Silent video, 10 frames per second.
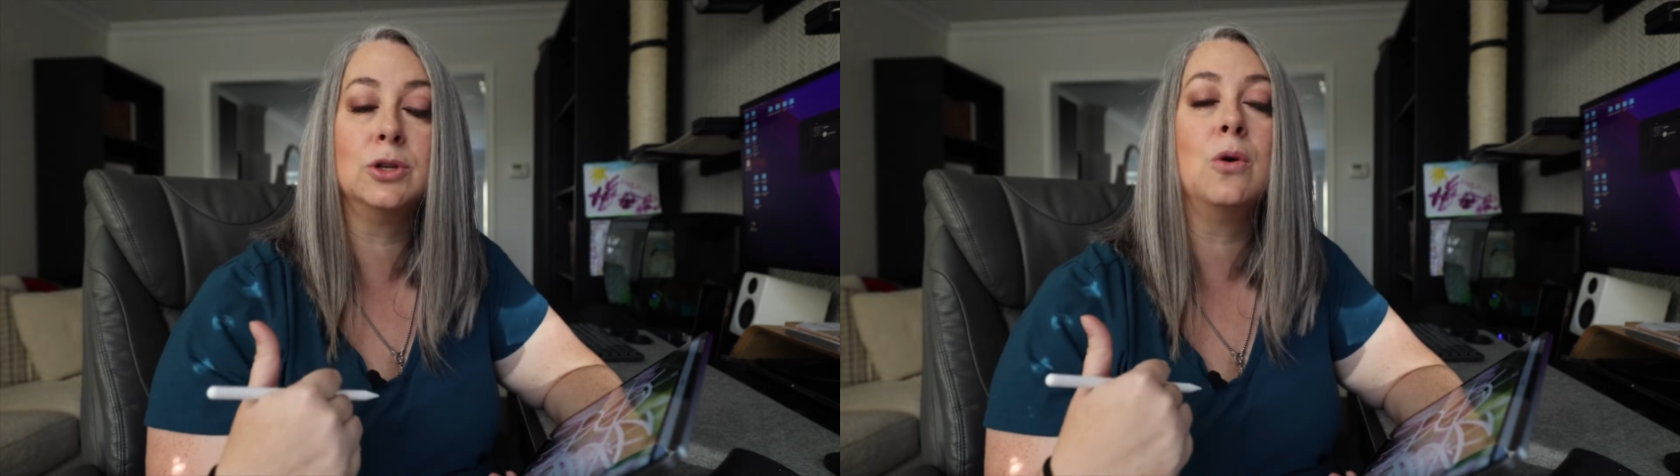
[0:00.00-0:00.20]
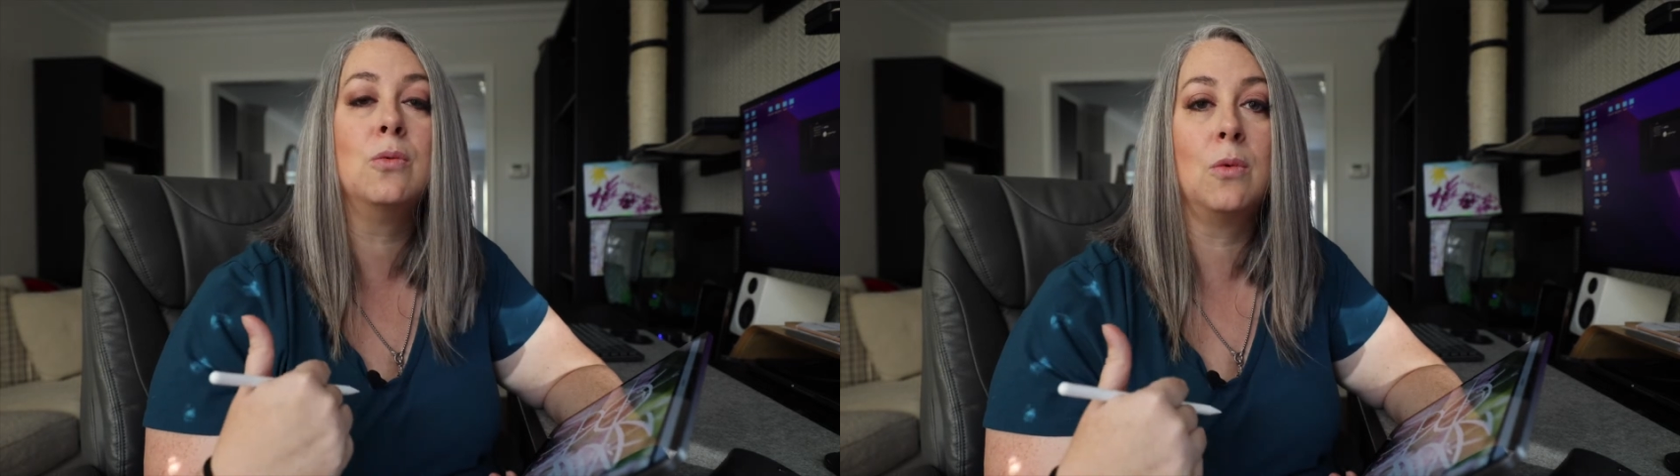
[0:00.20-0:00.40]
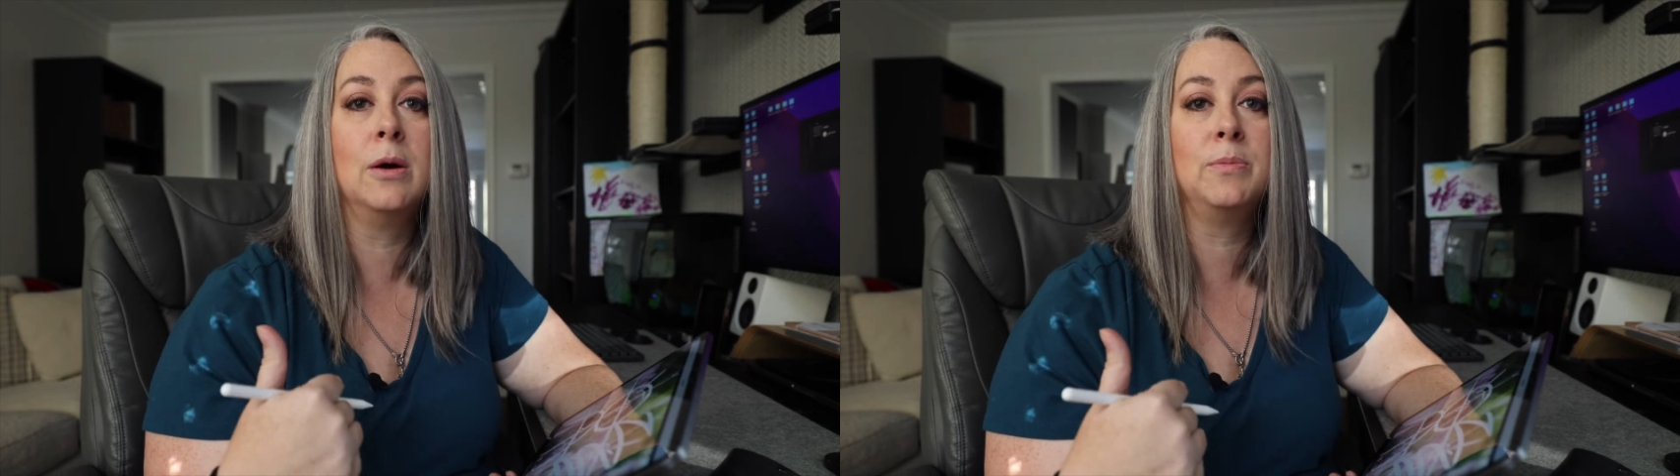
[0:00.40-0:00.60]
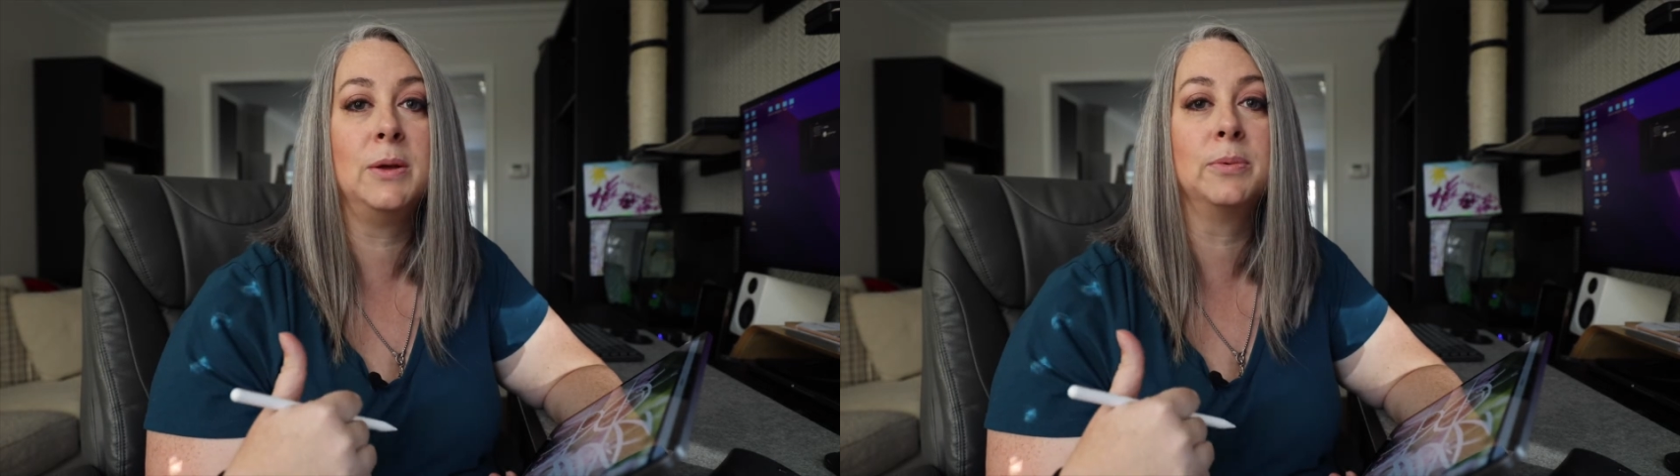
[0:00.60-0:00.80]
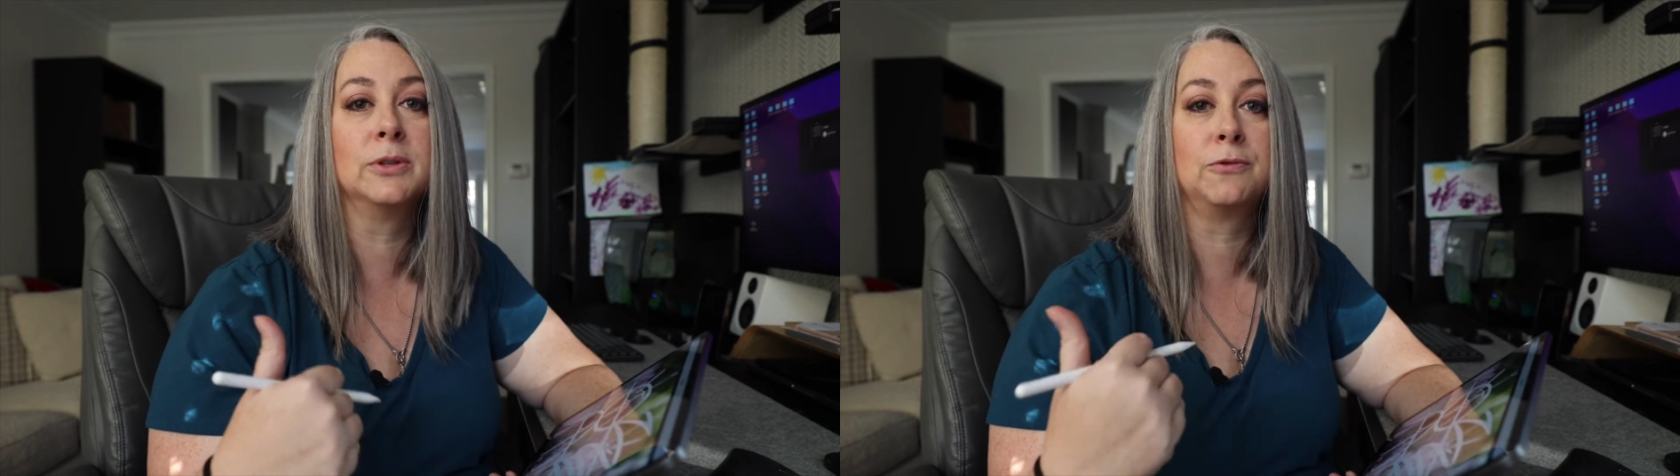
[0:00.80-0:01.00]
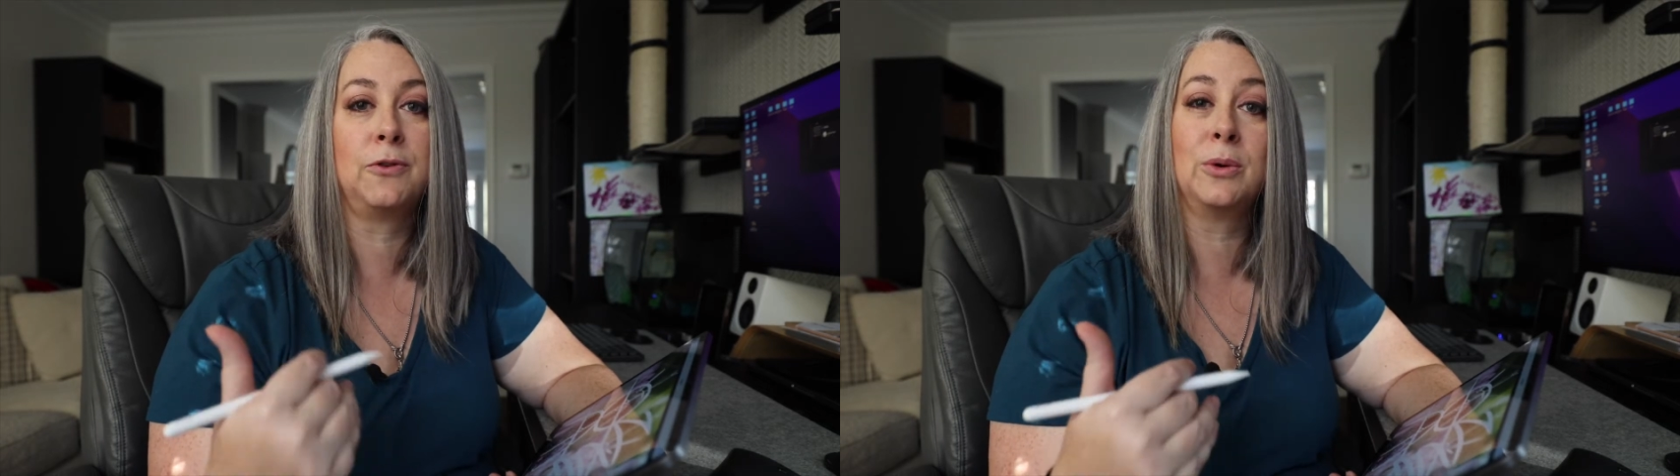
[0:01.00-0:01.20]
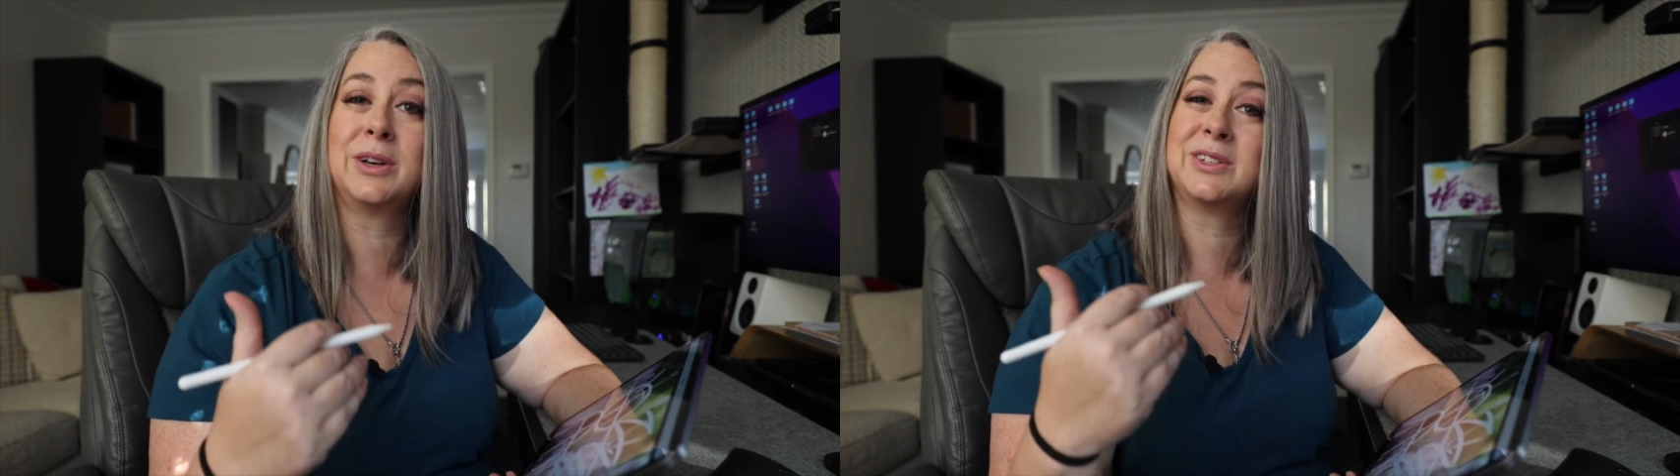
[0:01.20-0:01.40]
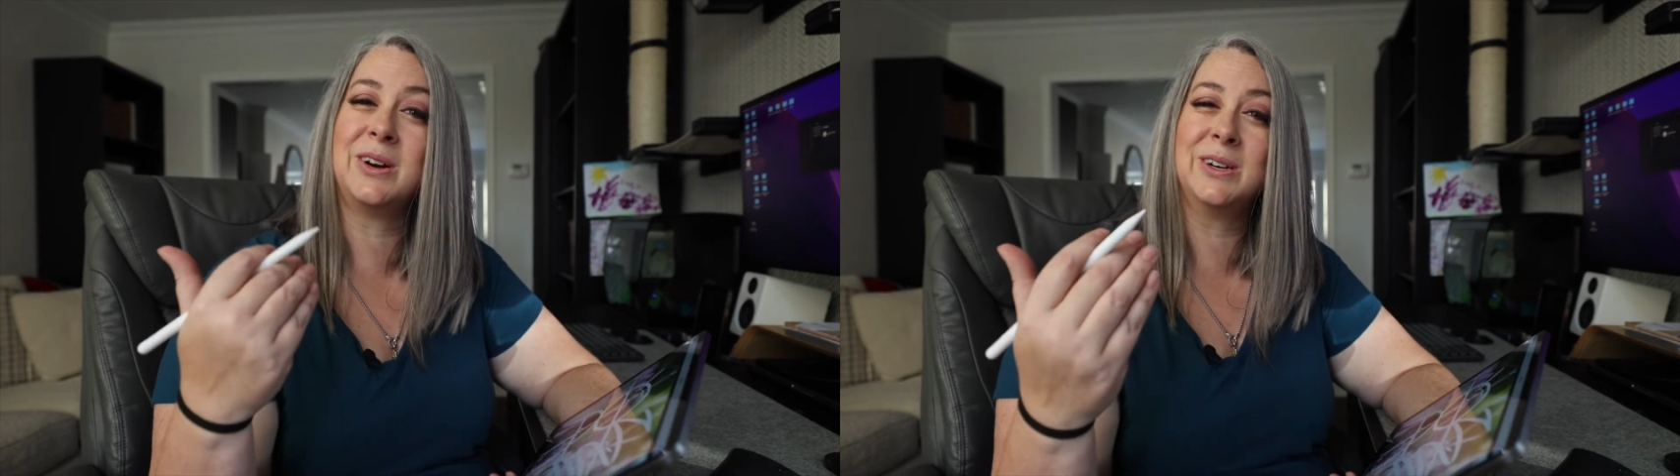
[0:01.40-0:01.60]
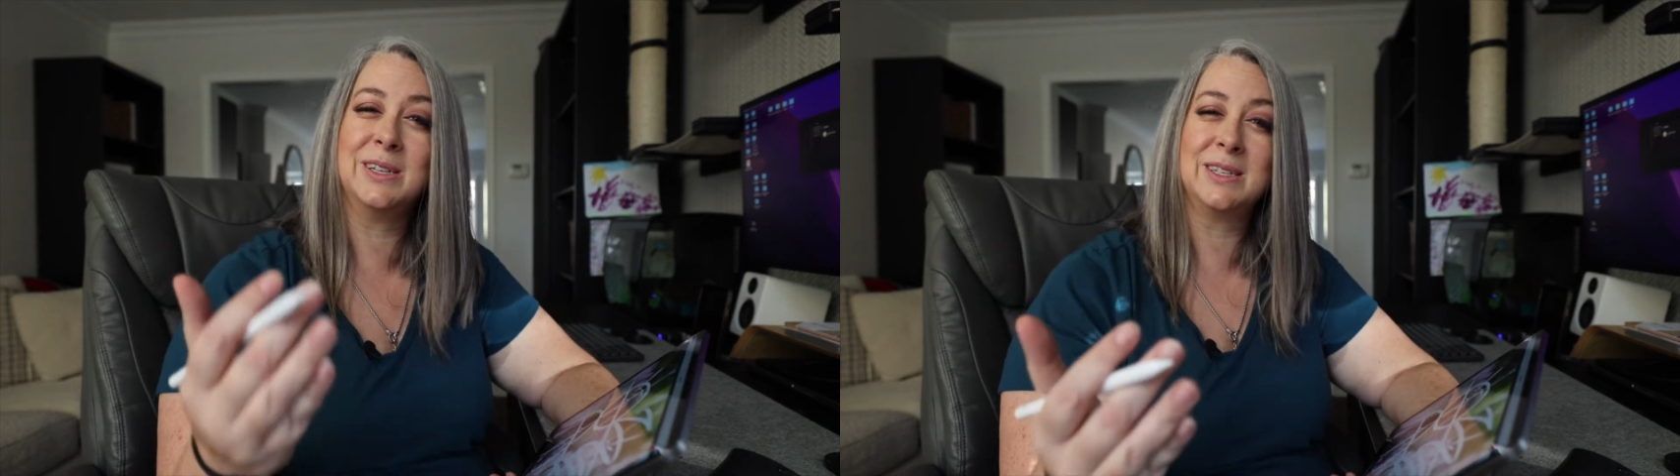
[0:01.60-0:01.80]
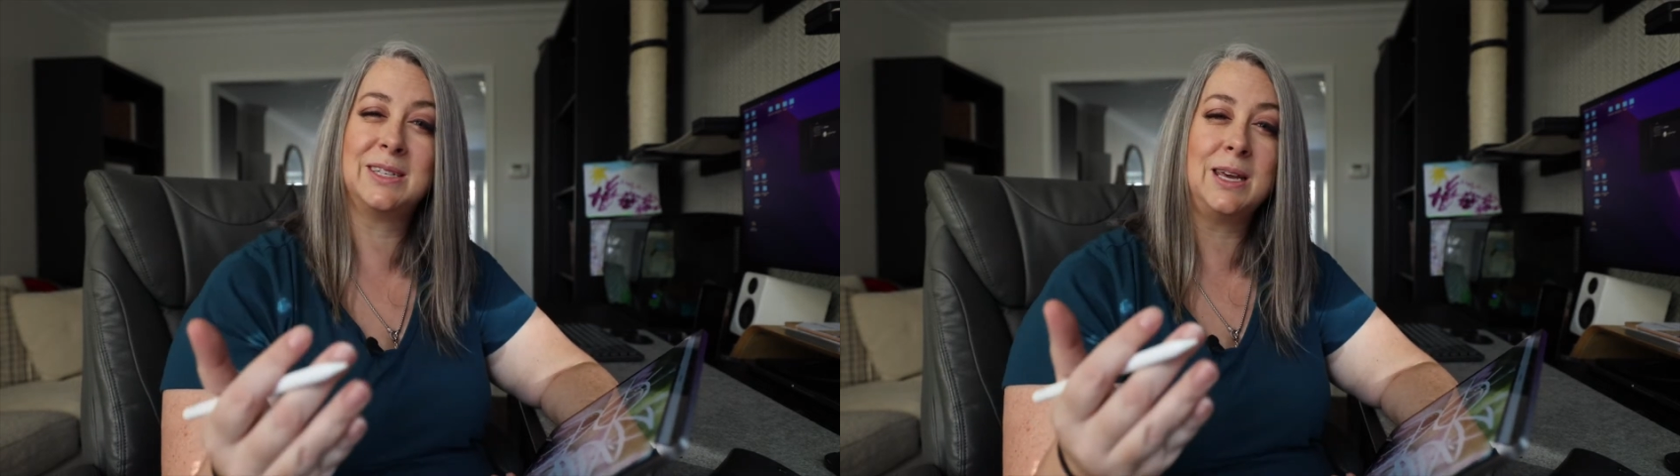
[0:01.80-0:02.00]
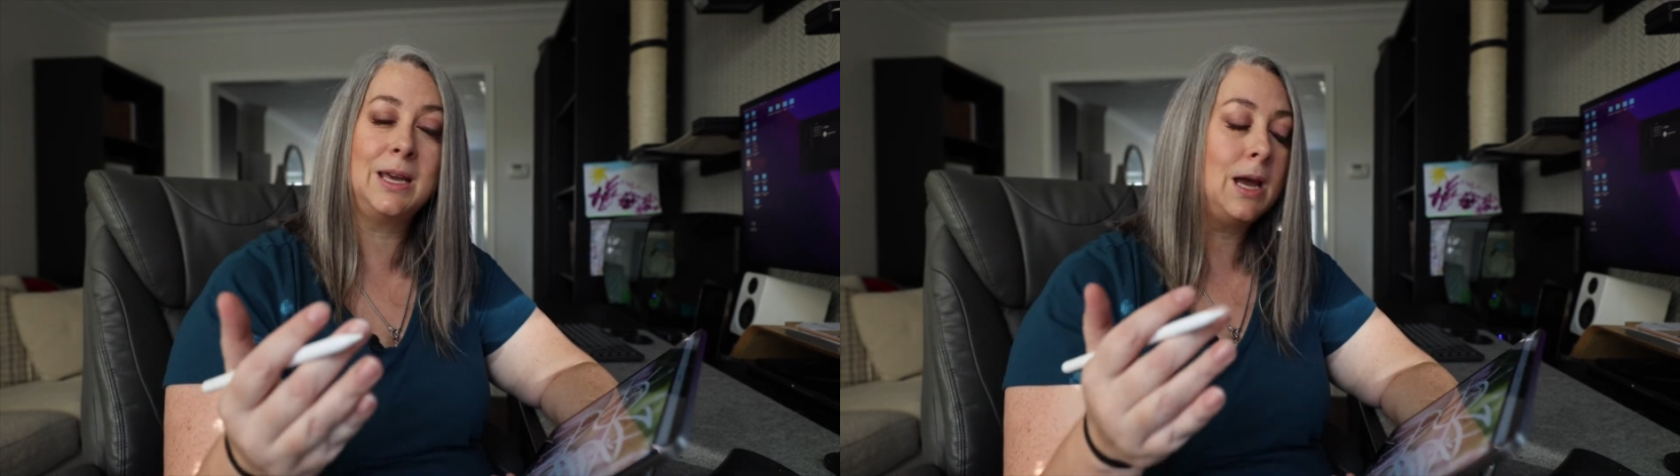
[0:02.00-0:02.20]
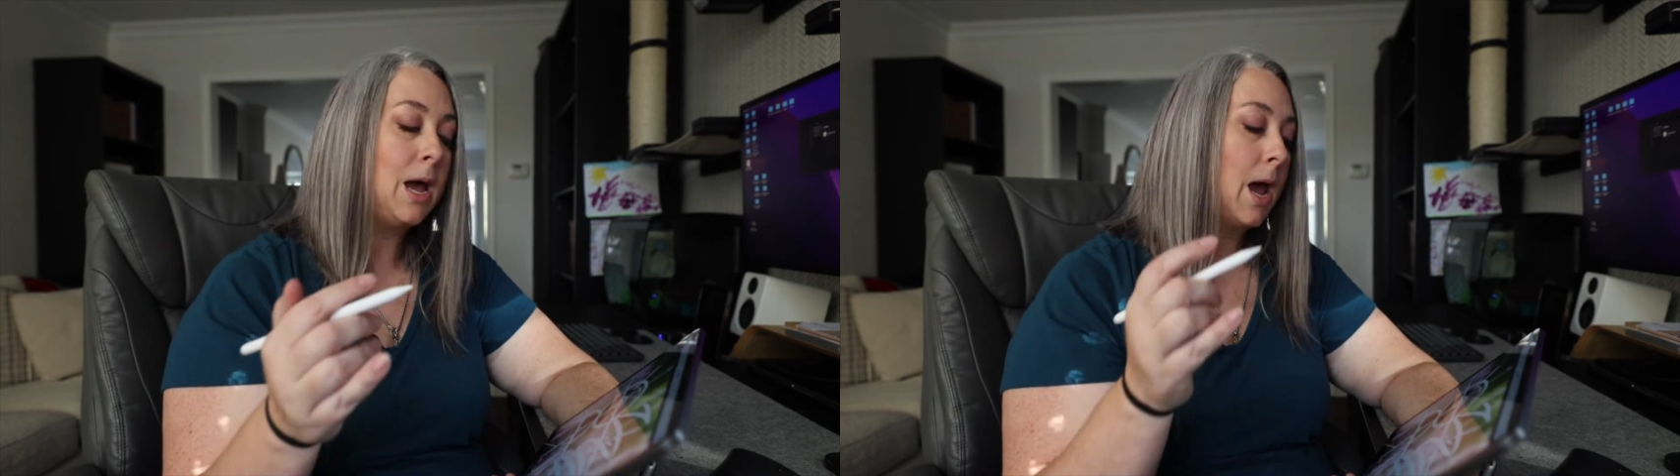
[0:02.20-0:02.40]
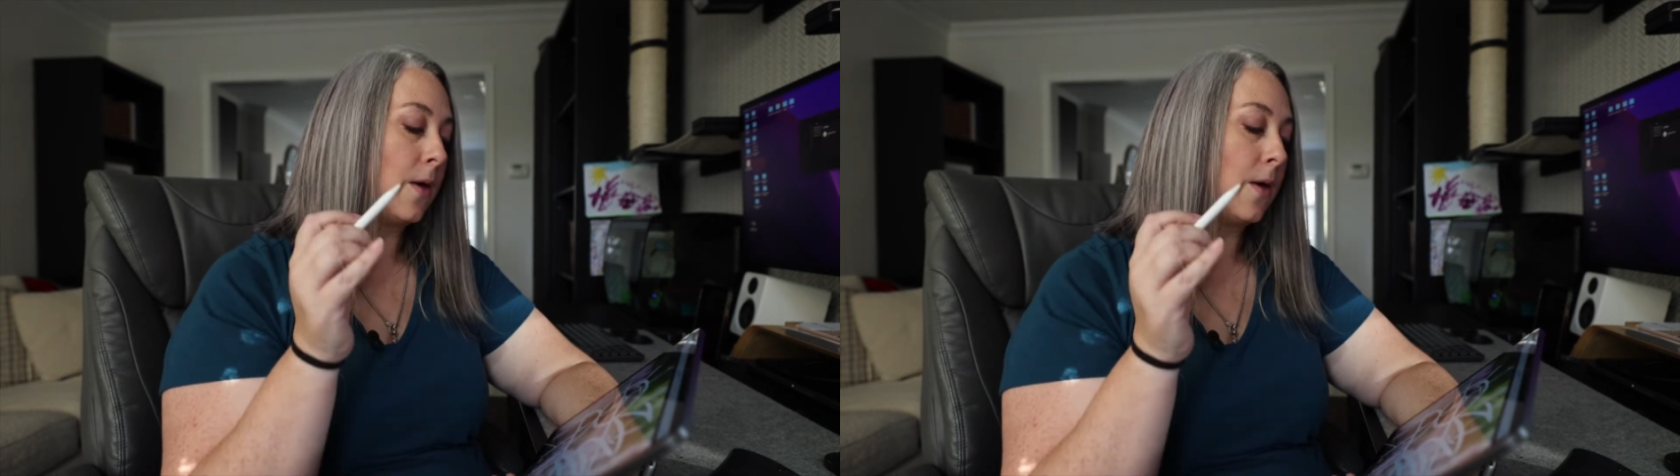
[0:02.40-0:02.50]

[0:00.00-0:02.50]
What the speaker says: don't want people to focus on and see,